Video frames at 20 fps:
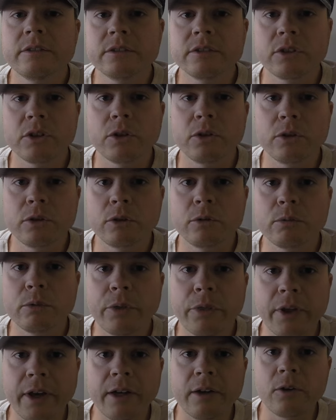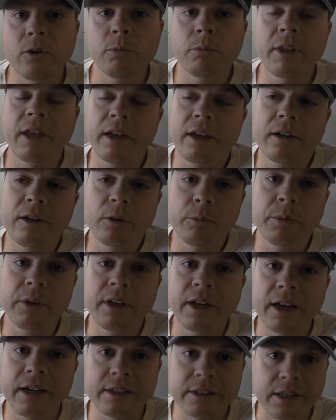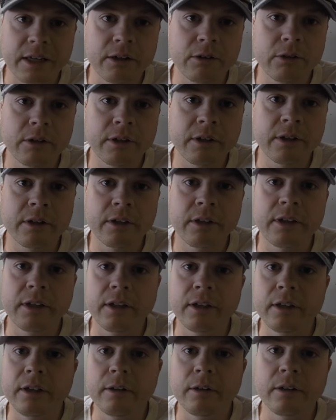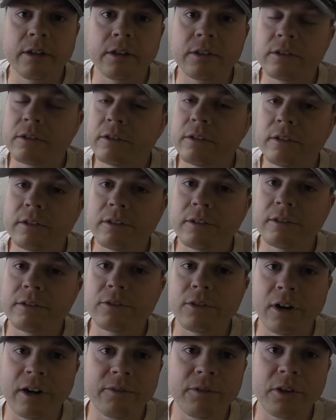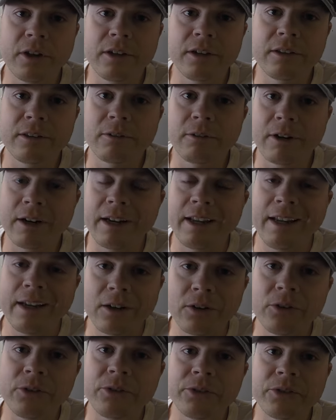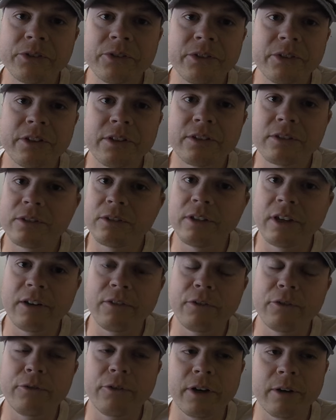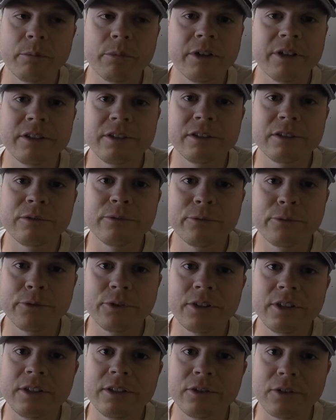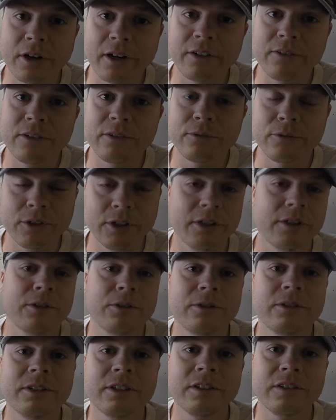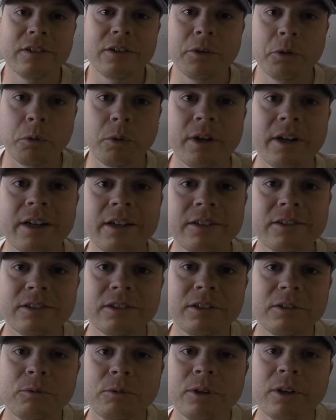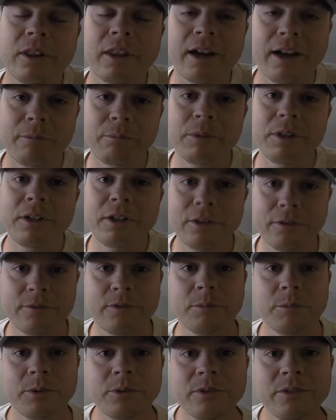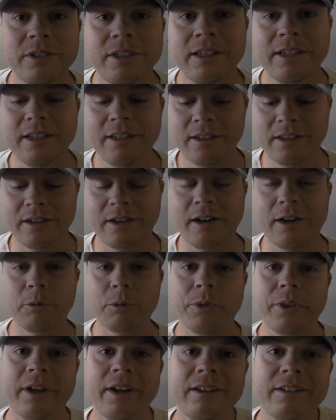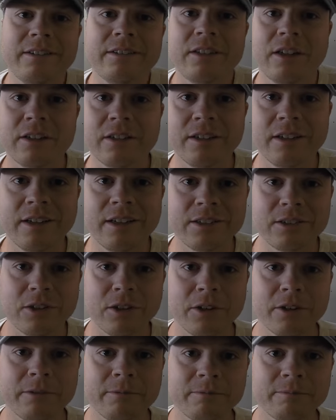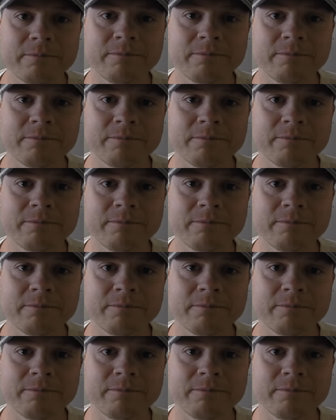So with that, hope that can help you guys out and get your driveline in the right angles, and so you have a vibration-free driving vehicle, because otherwise it will not be comfortable. All right, with that, talk to you guys later.